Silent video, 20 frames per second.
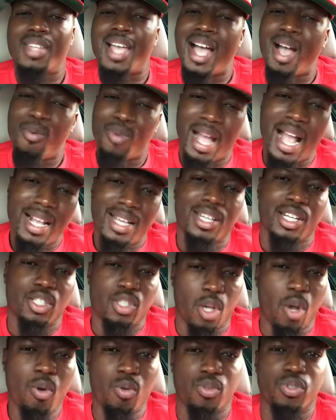I, I could have
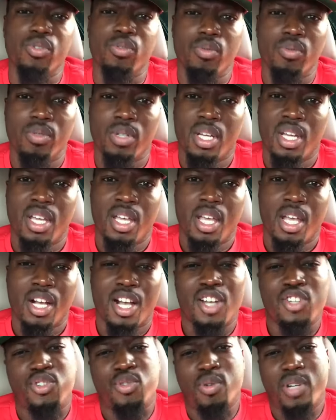told you
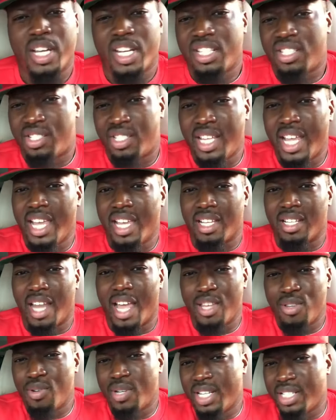because you couldn't see.
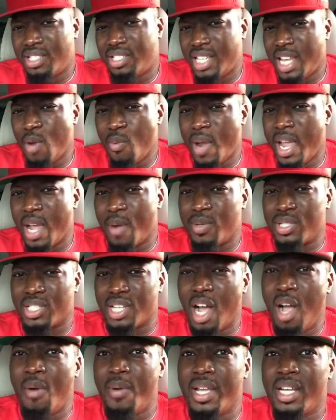Like you could see where it was
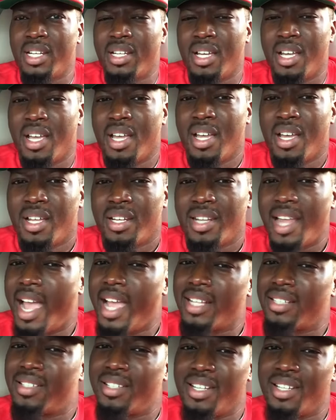going.
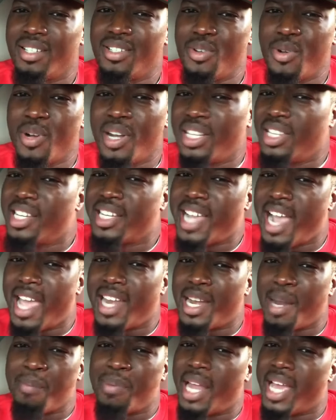Like you could look at
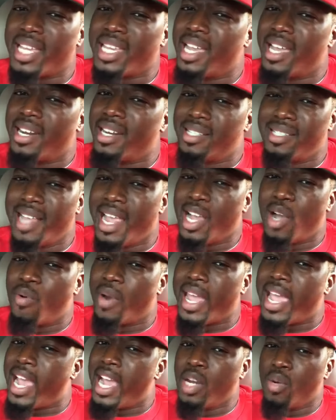it and be like, yeah, this ain't
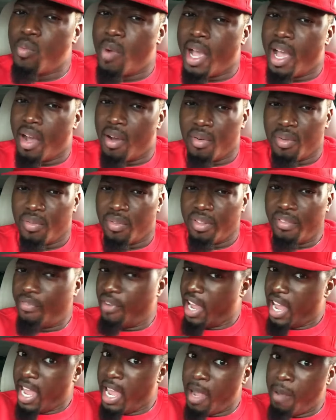gonna end well
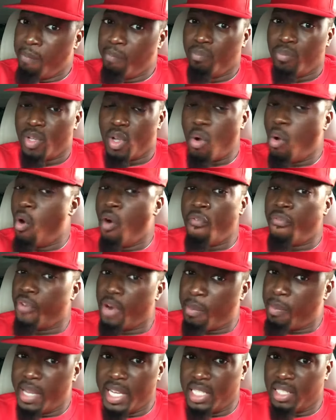for him or for
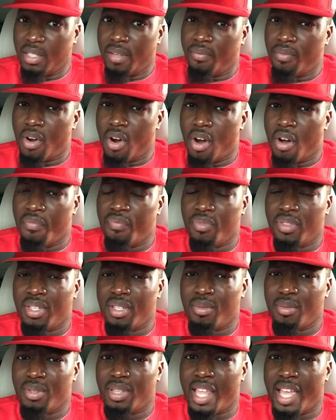them niggas involved.
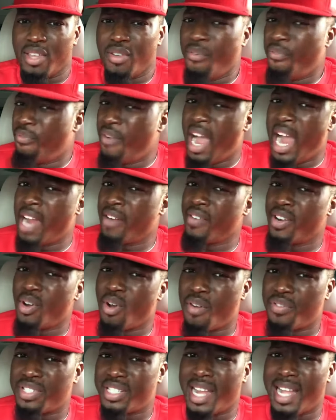Like you firing
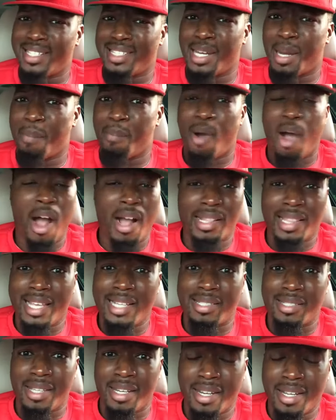off shots in a
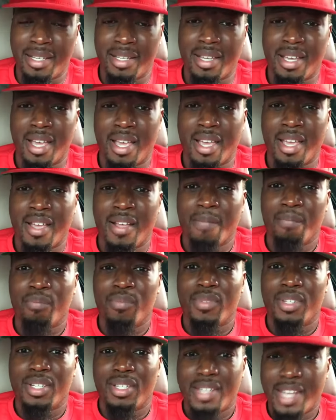Barclays Center,
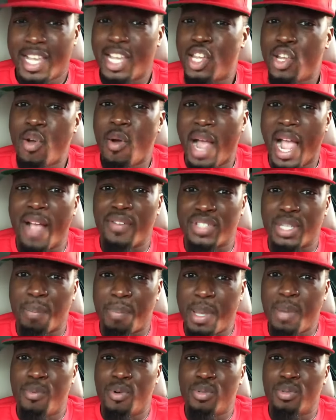nigga, you gonna have some
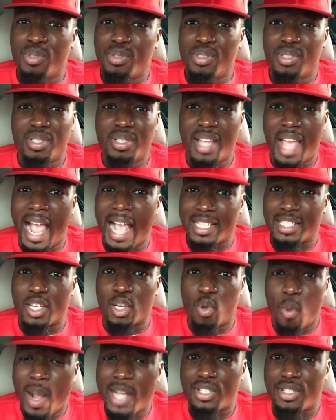people asking
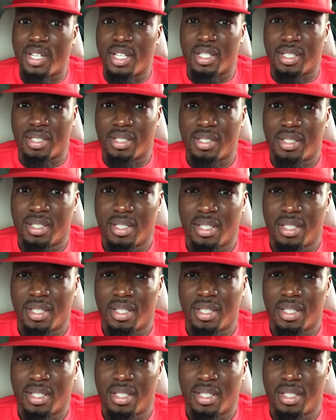questions.